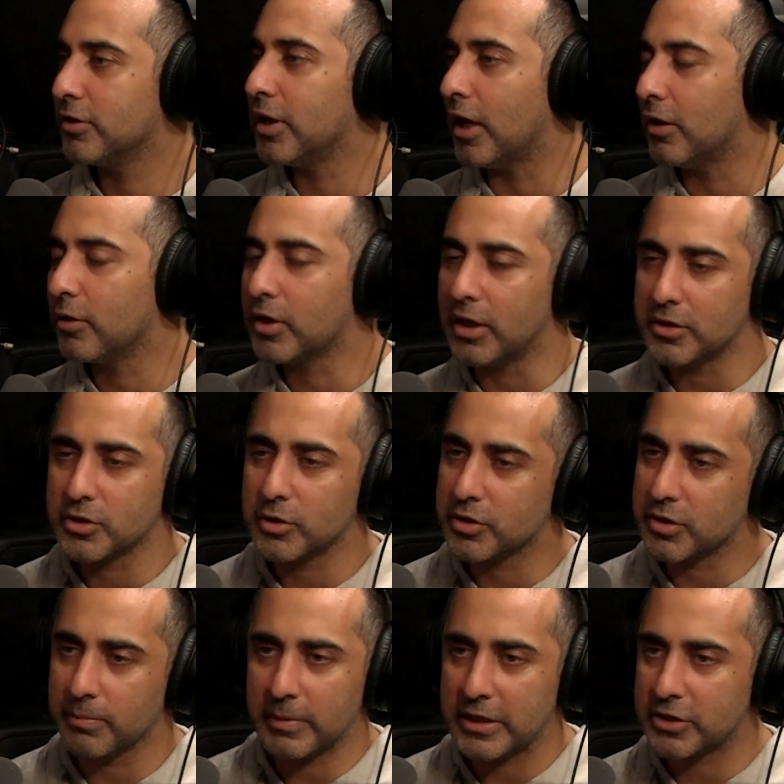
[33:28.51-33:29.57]
Yeah, okay. So
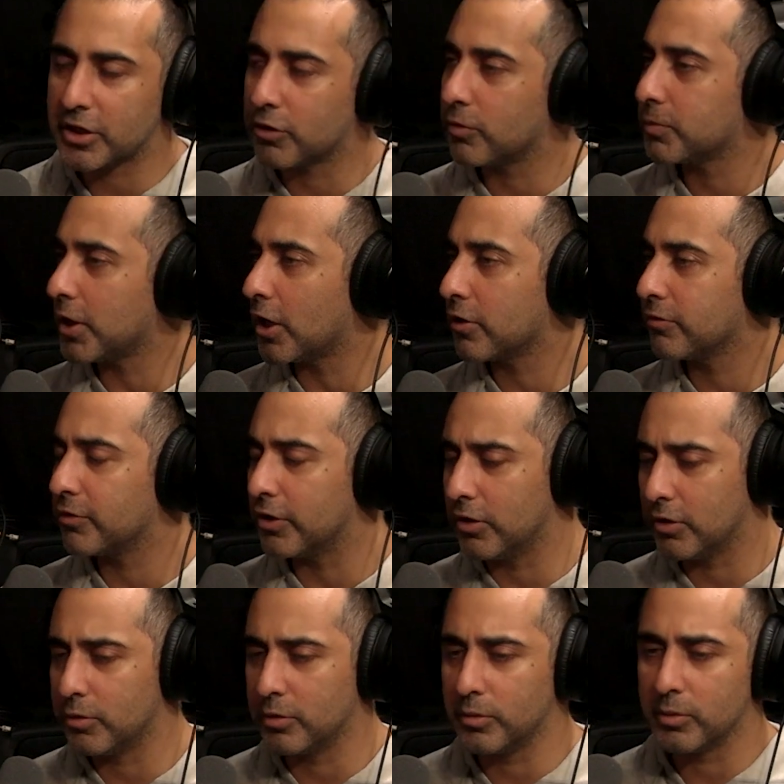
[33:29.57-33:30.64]
he's an amazing
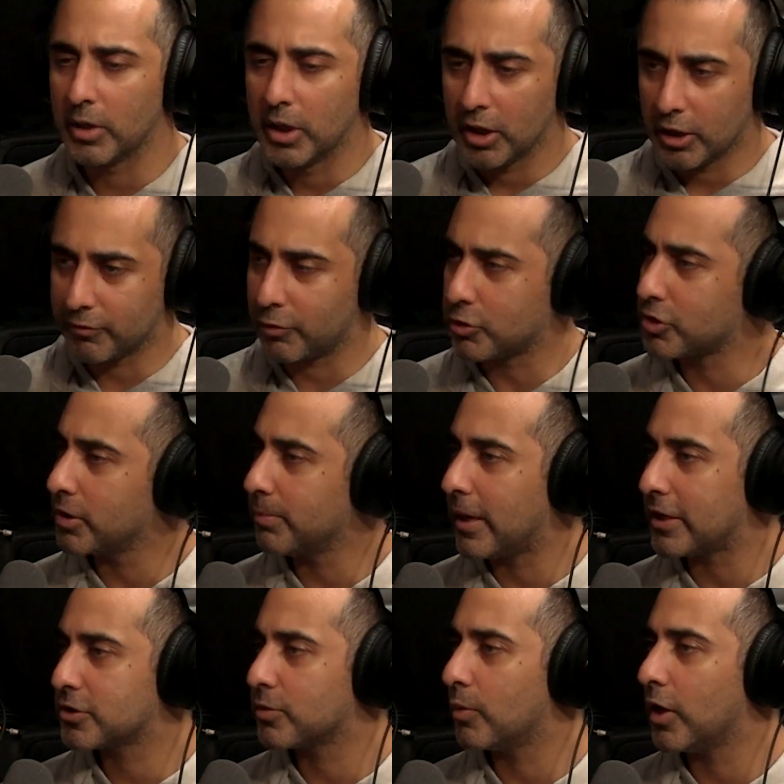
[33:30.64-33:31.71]
cryptographer who unfortunately
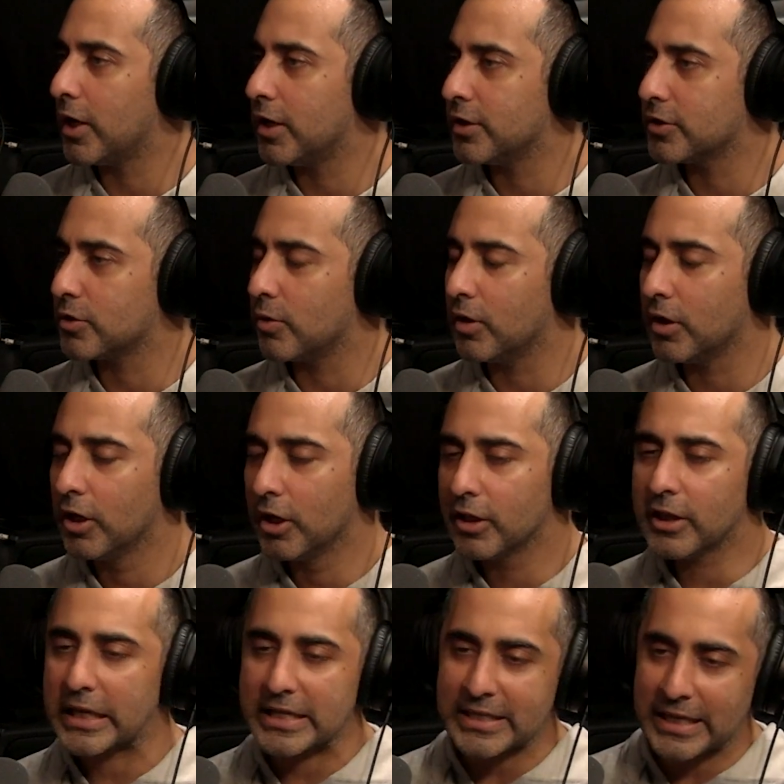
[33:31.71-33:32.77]
passed away, and so on. The
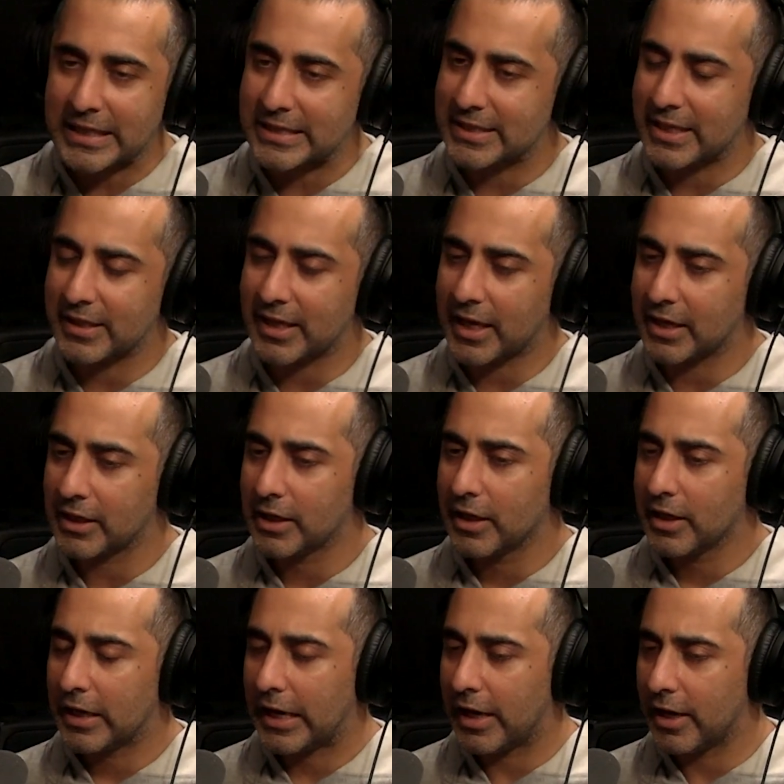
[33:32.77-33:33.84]
thing is, I can say that,
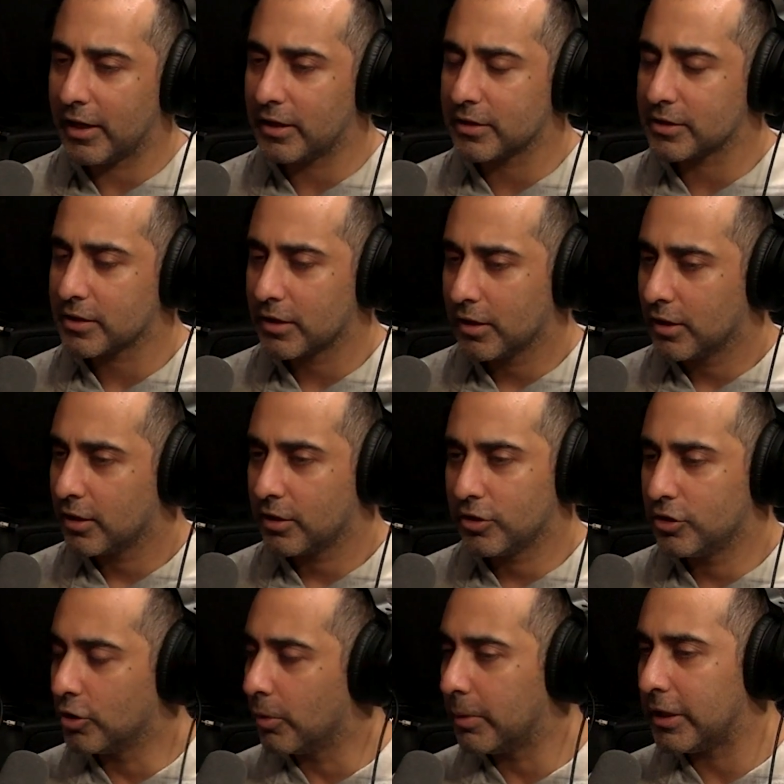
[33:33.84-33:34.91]
and
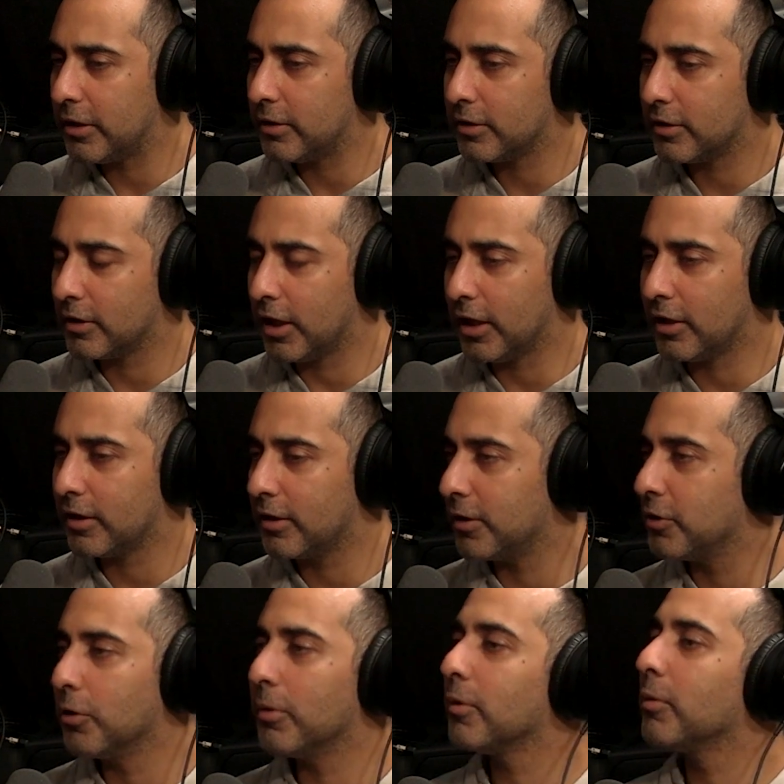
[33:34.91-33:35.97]
nobody
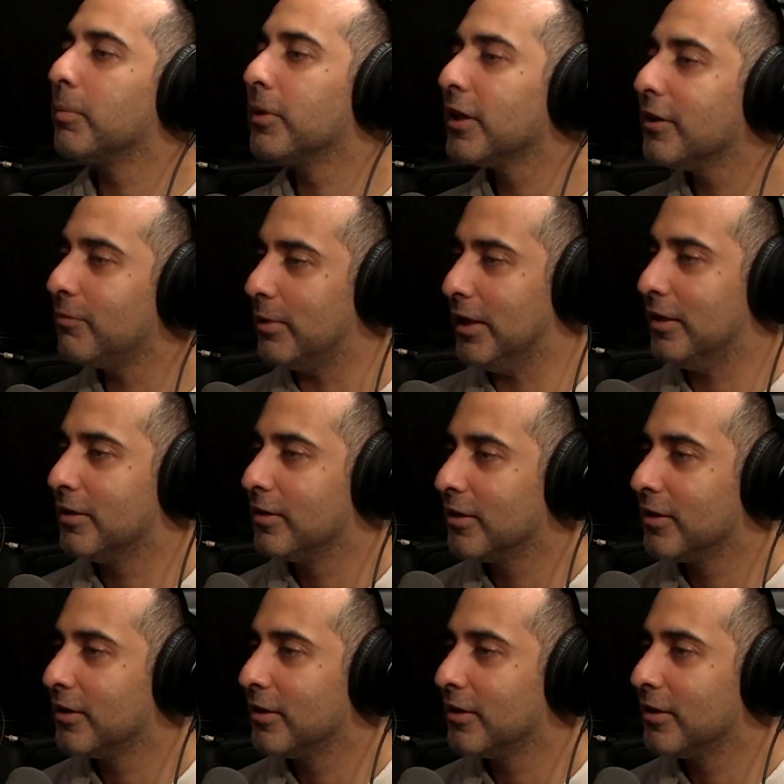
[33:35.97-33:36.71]
will believe me.